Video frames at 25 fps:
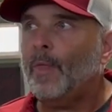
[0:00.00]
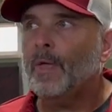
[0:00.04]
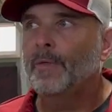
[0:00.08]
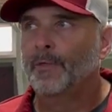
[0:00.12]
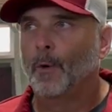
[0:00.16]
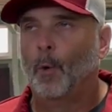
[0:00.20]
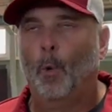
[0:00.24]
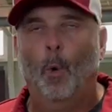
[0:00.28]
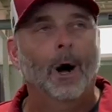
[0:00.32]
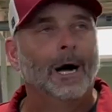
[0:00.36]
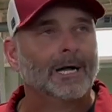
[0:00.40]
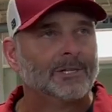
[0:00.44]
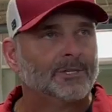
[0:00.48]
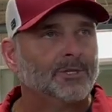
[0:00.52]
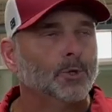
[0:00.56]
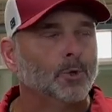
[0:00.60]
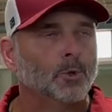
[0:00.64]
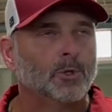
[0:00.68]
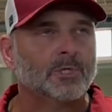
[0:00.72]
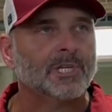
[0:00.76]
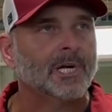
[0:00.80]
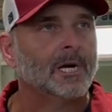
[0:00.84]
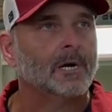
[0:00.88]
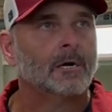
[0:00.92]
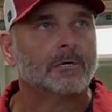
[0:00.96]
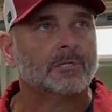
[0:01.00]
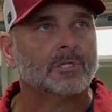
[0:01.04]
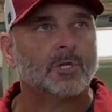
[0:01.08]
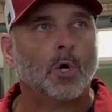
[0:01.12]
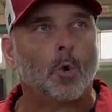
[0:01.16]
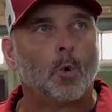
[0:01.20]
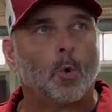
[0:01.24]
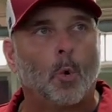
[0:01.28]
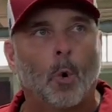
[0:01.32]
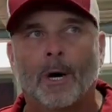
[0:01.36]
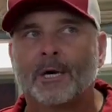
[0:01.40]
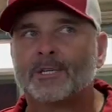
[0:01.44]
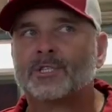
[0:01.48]
The want to is there, there's no
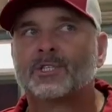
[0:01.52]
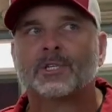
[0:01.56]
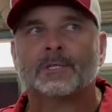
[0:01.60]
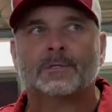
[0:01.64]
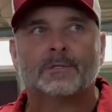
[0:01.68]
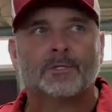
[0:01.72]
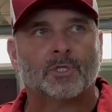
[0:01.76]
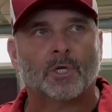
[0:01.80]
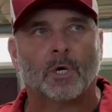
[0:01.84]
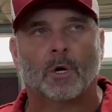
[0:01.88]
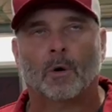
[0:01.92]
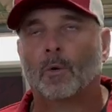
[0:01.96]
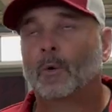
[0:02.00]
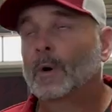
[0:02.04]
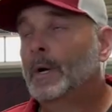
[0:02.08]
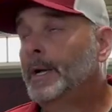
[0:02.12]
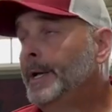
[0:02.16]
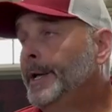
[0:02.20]
question. So,